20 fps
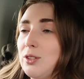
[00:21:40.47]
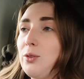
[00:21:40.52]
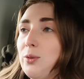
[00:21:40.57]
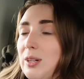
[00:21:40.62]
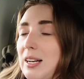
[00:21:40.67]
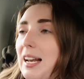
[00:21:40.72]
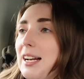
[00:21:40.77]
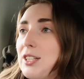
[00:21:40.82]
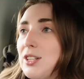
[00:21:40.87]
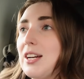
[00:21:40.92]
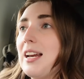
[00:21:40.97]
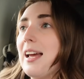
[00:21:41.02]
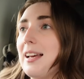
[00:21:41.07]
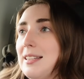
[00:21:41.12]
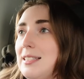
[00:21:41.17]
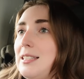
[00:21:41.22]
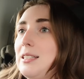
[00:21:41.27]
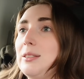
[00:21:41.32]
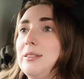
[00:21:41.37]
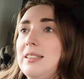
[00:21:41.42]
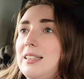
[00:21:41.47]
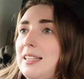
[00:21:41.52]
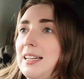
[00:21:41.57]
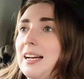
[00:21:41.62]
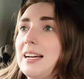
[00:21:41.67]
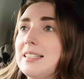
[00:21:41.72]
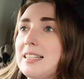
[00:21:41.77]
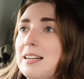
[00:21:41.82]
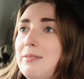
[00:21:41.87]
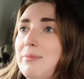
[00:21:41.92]
No, it literally is the only thing
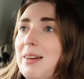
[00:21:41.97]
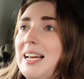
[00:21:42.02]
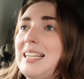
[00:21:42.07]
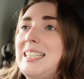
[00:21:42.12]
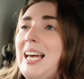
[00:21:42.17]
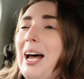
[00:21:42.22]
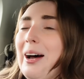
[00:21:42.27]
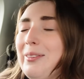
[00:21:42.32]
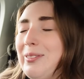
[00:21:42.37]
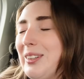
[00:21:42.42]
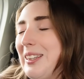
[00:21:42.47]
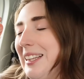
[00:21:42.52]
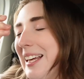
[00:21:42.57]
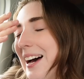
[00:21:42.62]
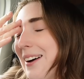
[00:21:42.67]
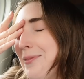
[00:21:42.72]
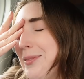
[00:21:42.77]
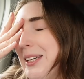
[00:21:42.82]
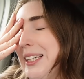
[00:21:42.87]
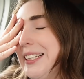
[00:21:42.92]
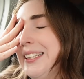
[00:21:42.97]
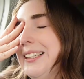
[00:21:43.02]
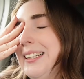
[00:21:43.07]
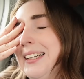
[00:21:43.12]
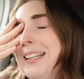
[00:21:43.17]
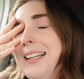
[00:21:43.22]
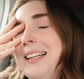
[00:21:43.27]
I didn't mess up with that meal.